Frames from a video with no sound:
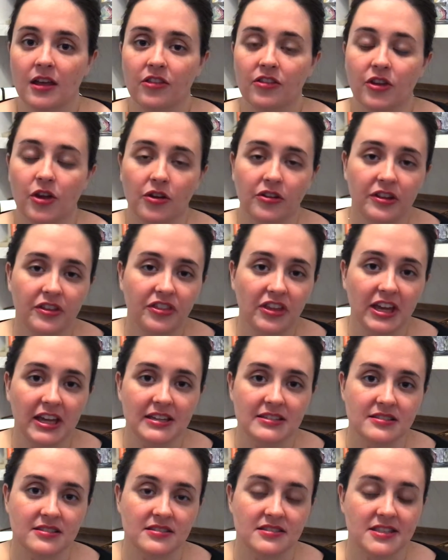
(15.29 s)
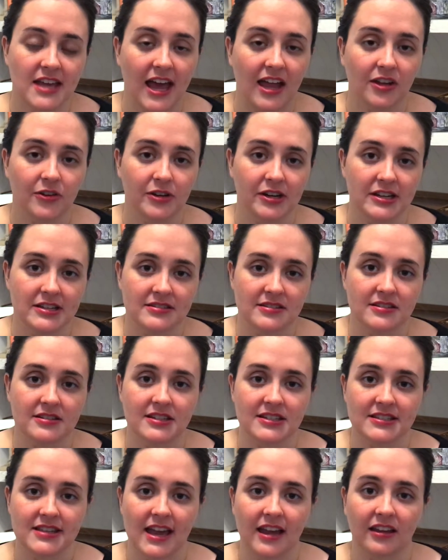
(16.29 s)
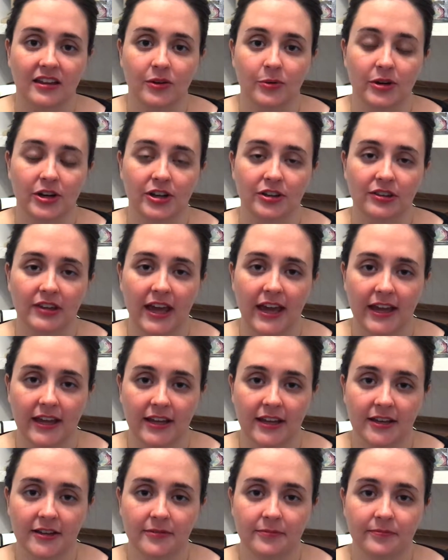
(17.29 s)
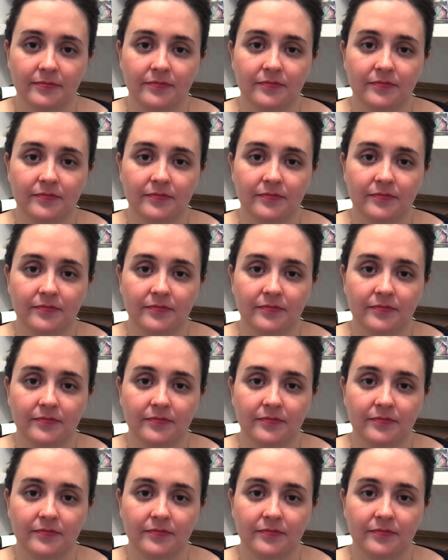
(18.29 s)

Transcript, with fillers: The only thing is the salary isn't exactly where you'd like.